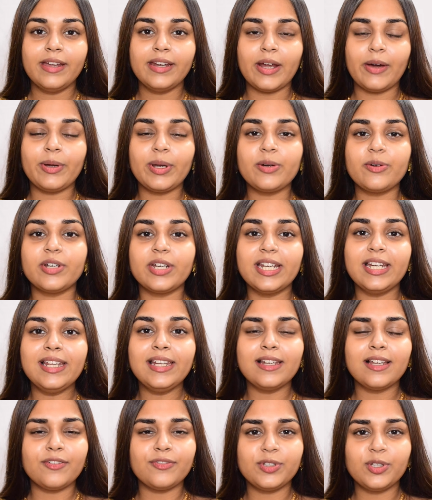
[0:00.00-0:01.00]
Now I
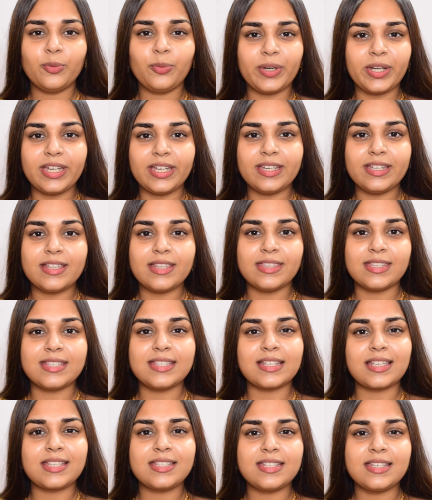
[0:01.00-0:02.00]
really love the way the
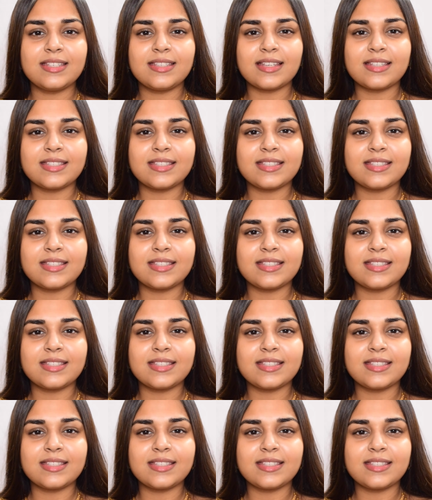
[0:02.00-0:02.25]
60s